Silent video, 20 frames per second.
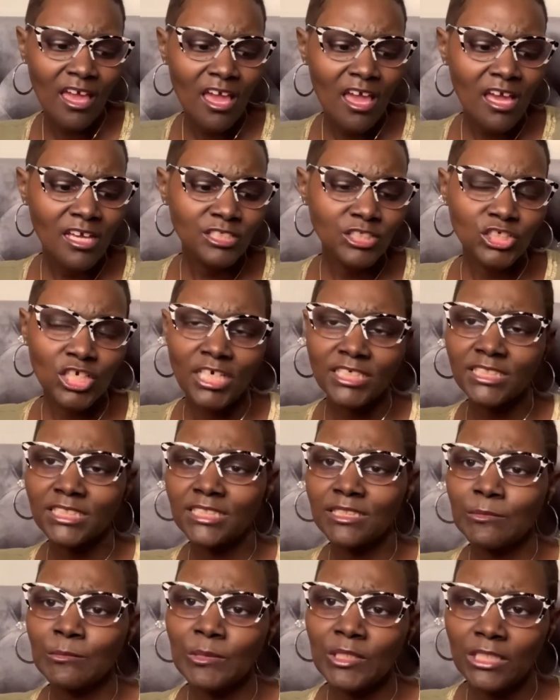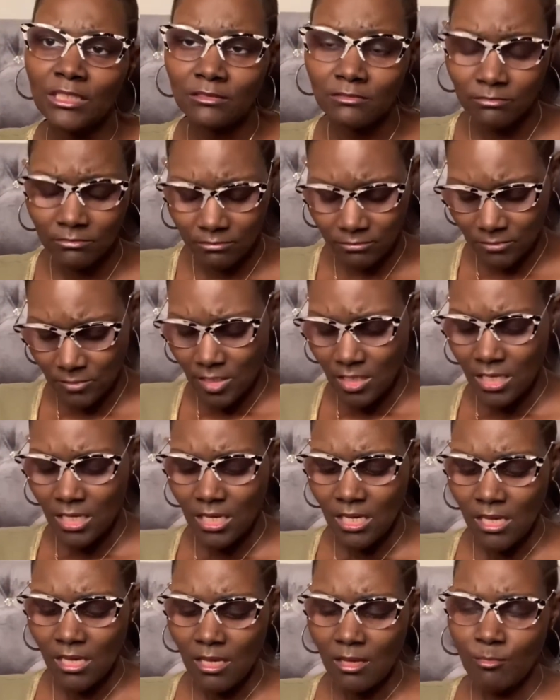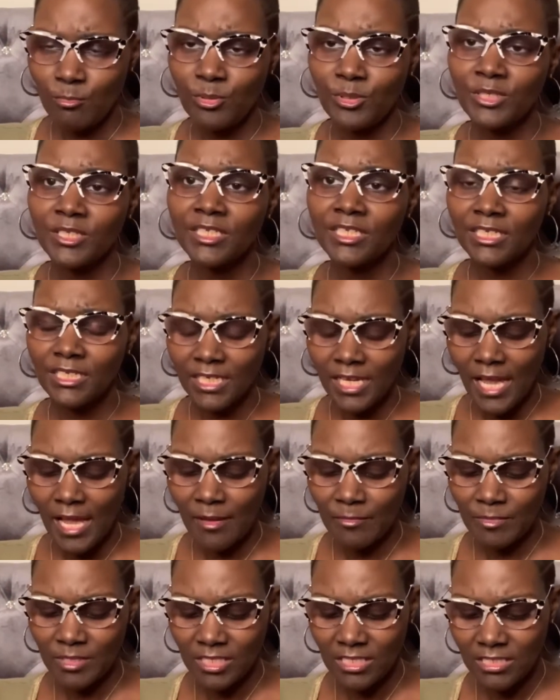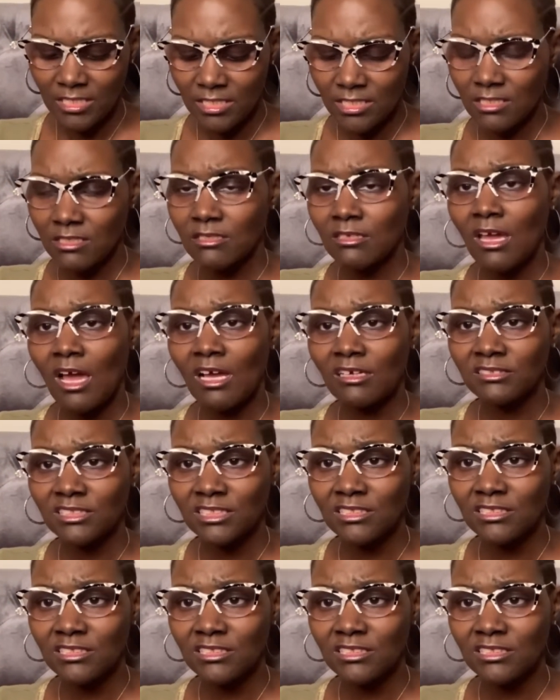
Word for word: toss it to me. Put it in the comments. I'll send it